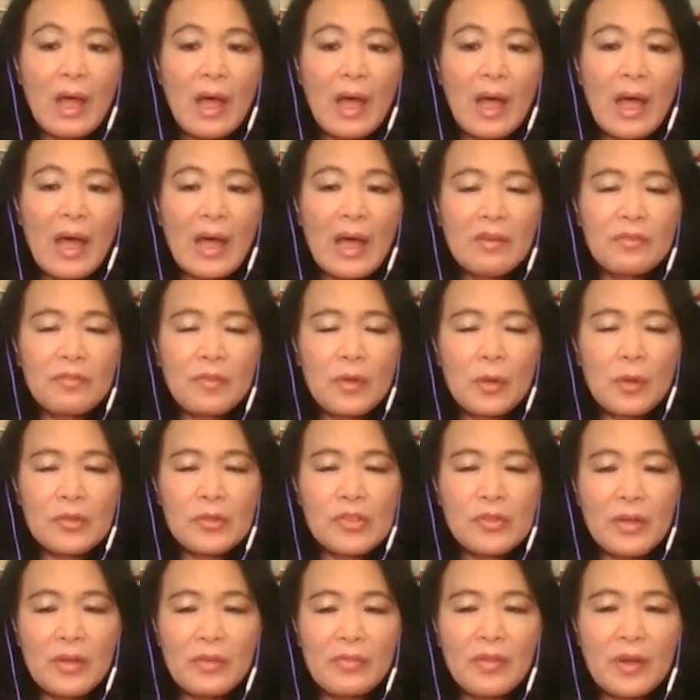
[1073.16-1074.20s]
I
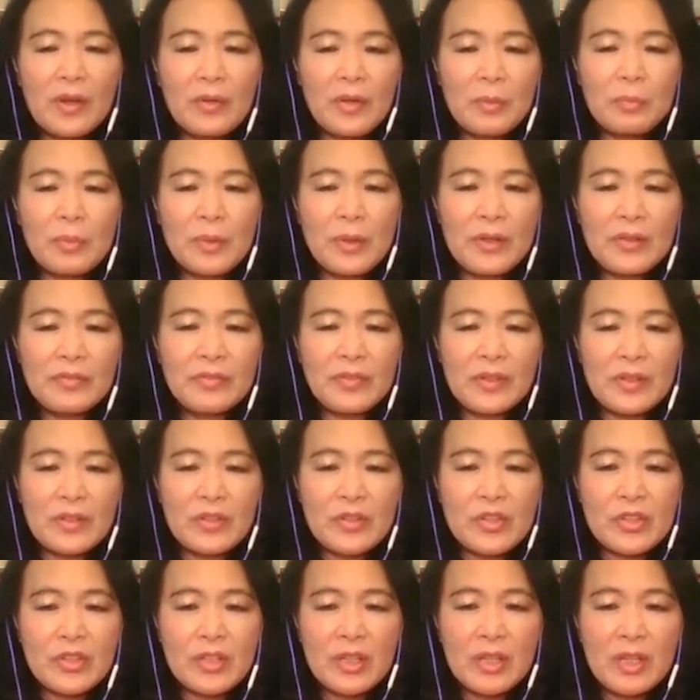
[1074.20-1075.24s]
felt very
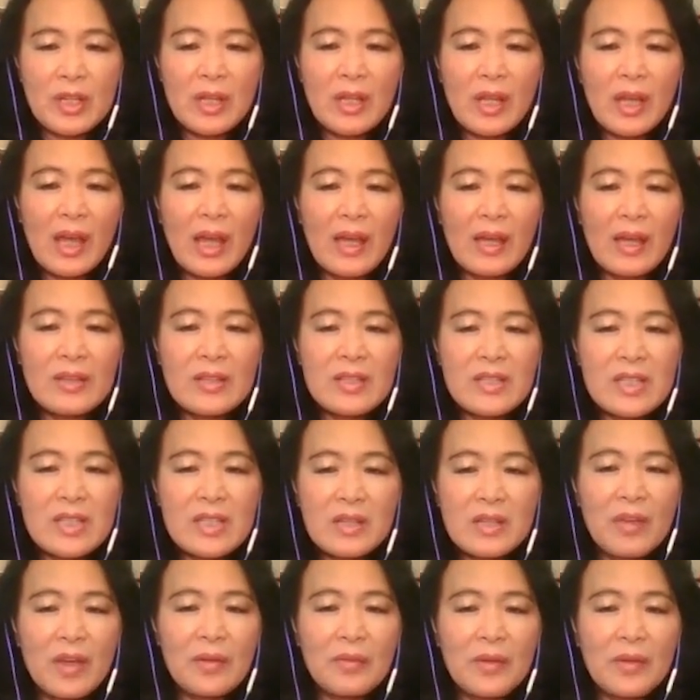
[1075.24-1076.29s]
privileged and
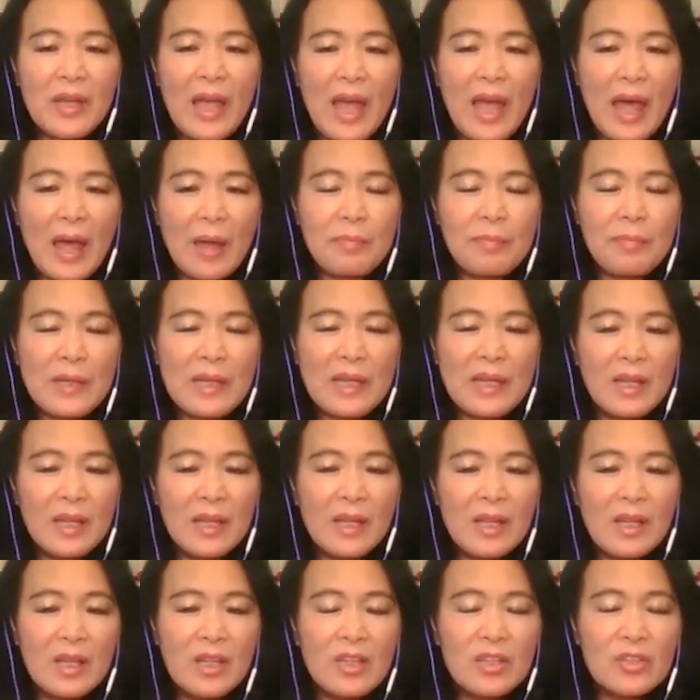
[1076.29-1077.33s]
very happy
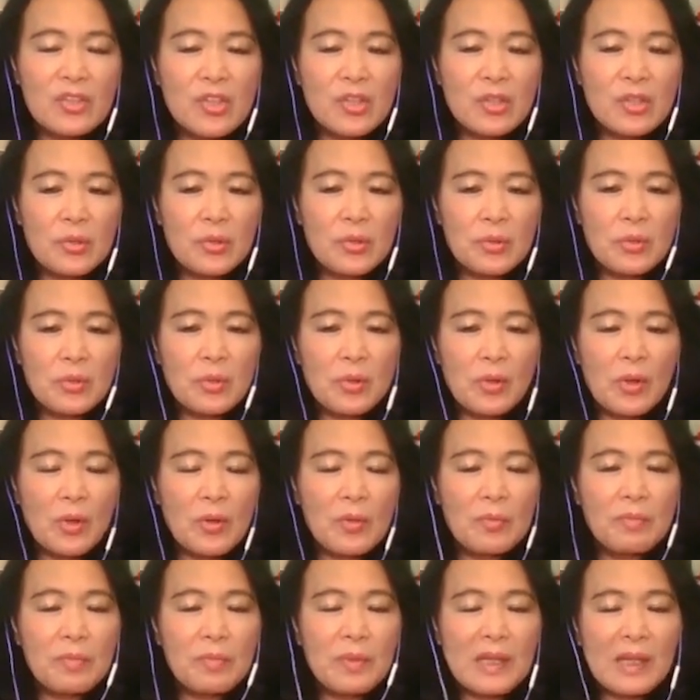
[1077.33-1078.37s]
to
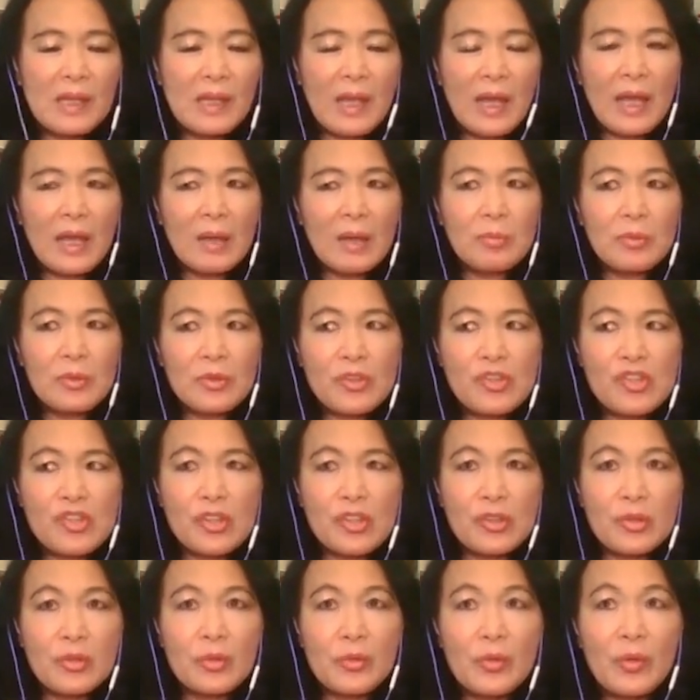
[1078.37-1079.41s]
be able
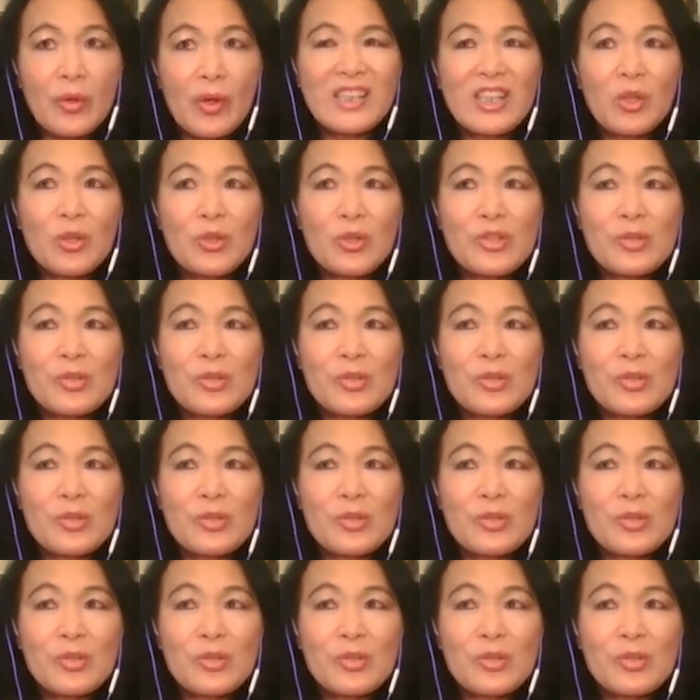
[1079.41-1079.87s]
to go